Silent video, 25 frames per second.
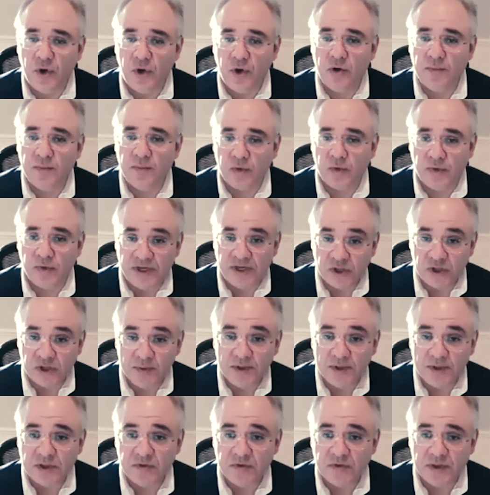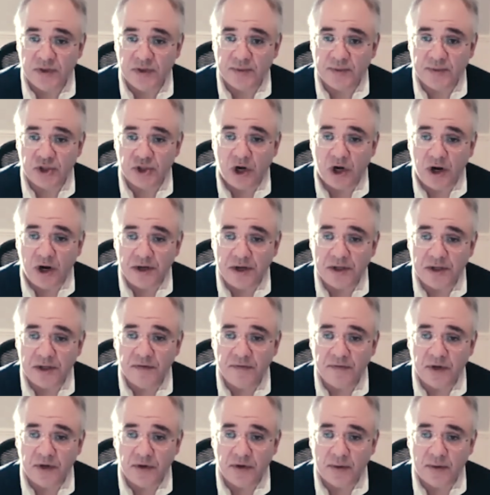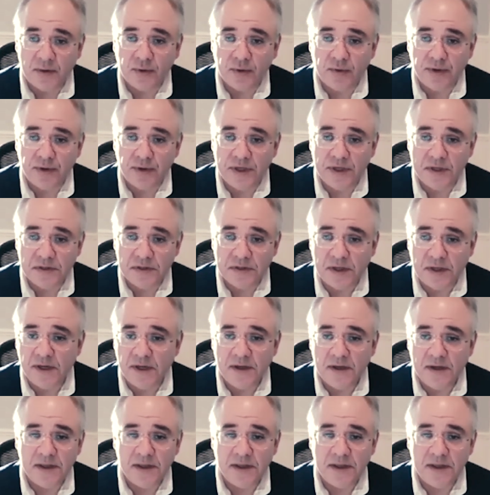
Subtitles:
home arrangements for the majority of their employees.